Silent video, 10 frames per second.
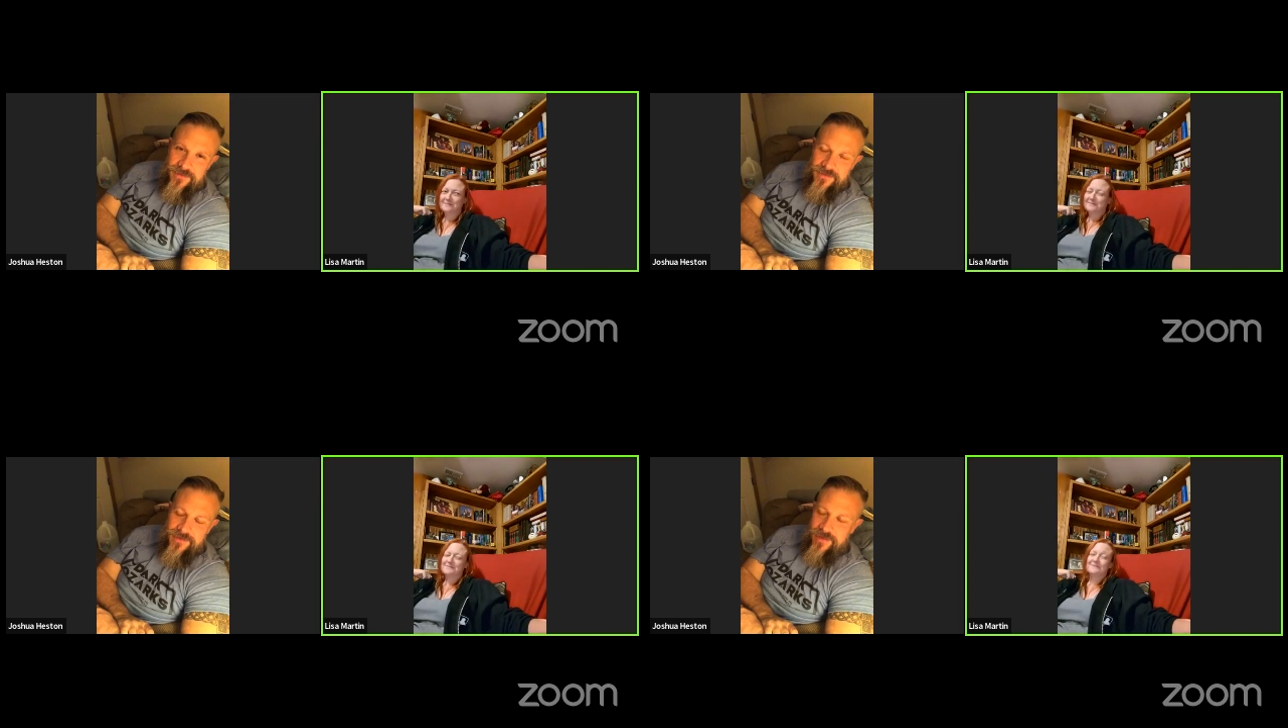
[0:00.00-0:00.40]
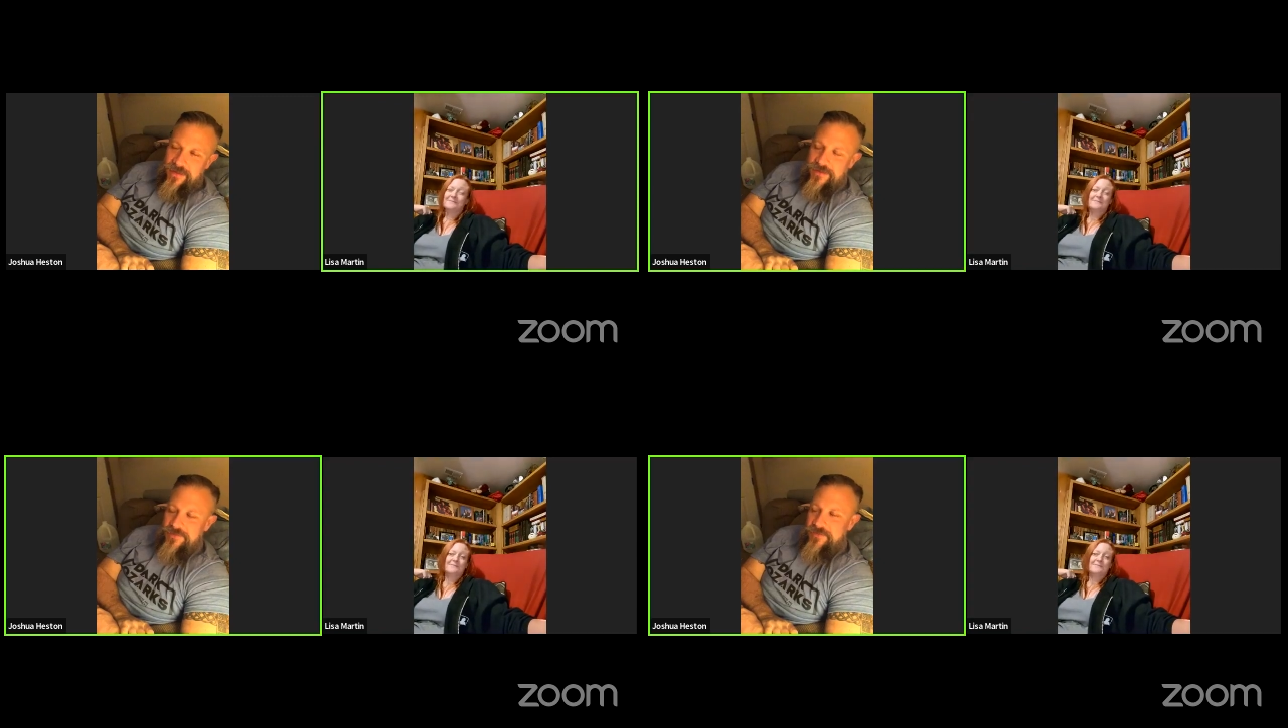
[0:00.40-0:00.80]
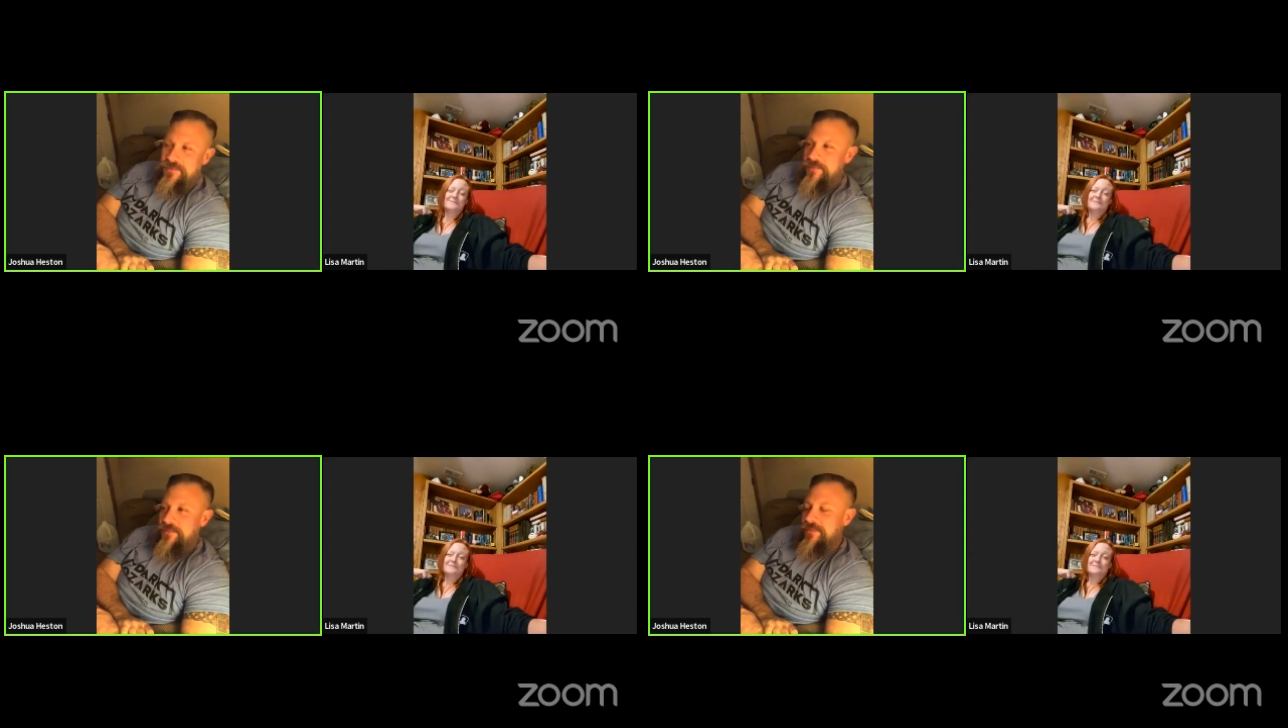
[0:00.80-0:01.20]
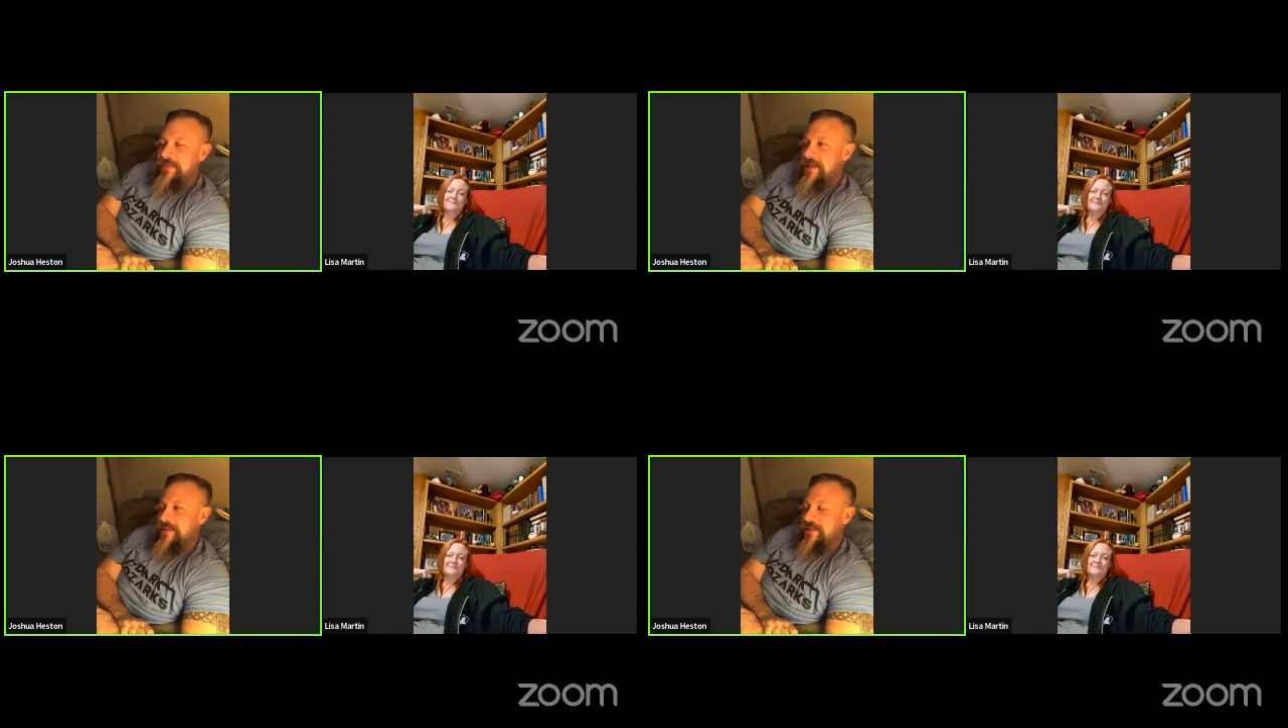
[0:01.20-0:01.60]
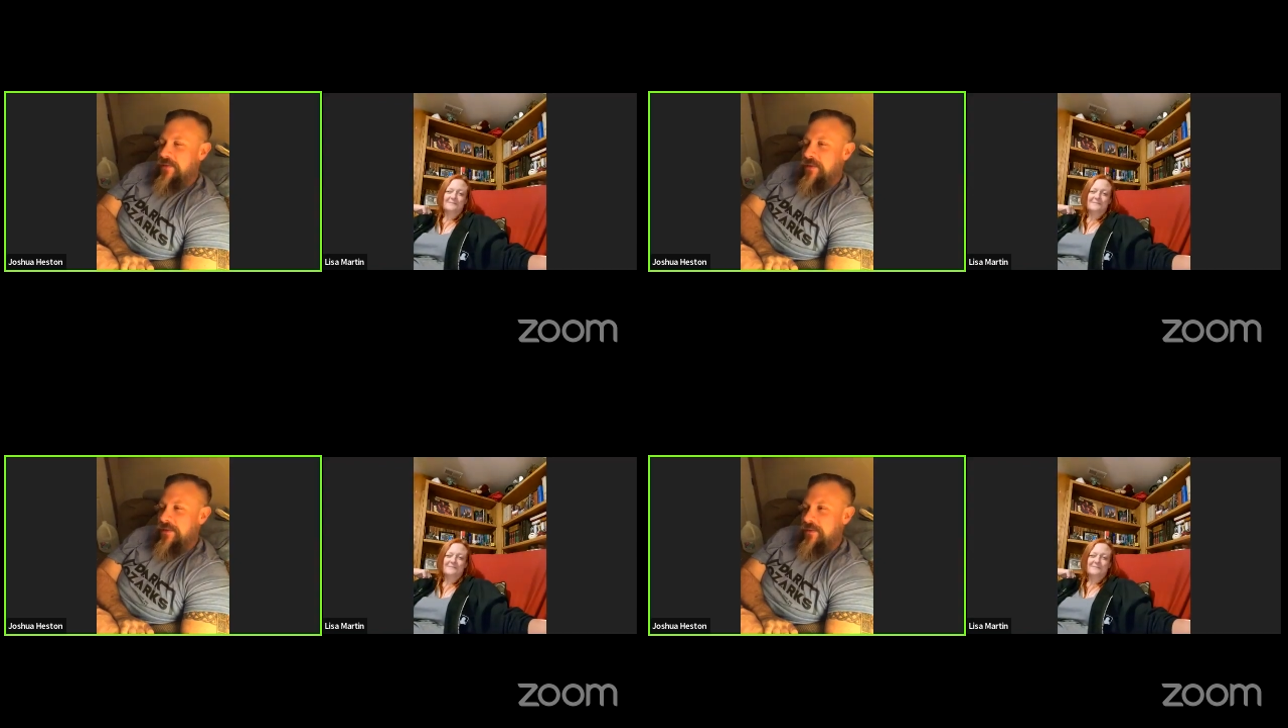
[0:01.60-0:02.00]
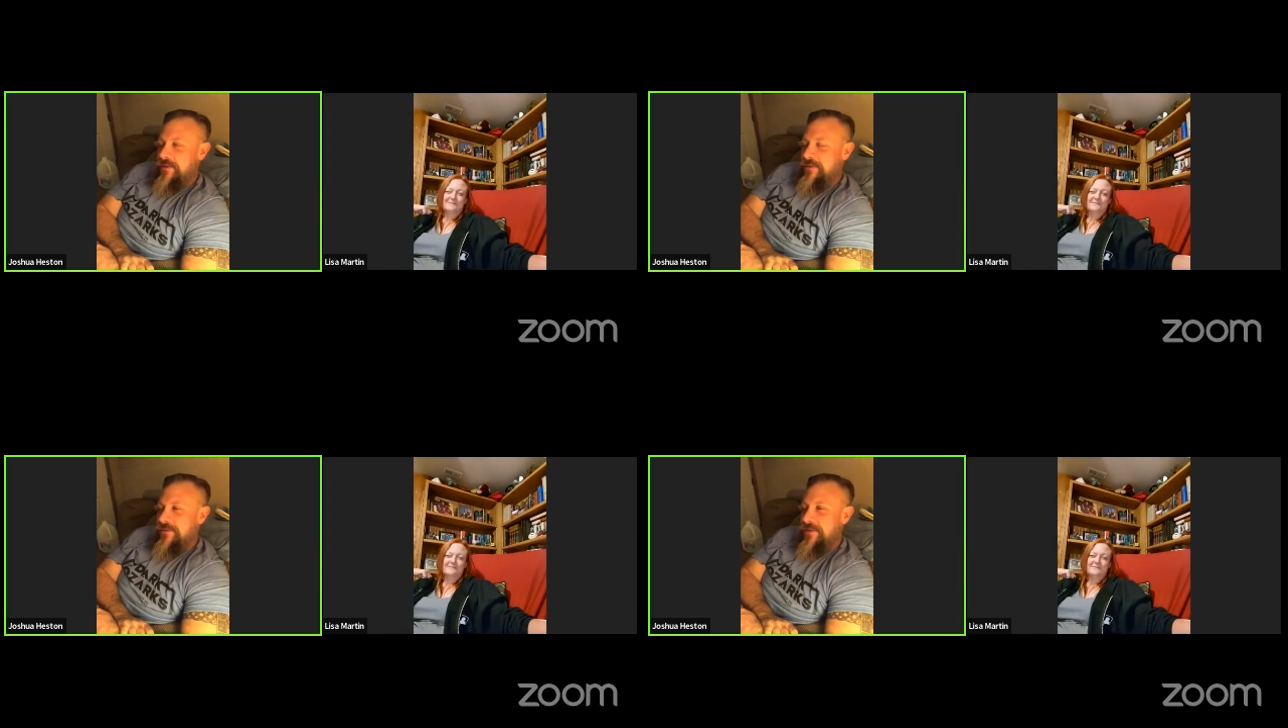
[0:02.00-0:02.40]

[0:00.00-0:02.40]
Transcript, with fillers: yeah that's incredible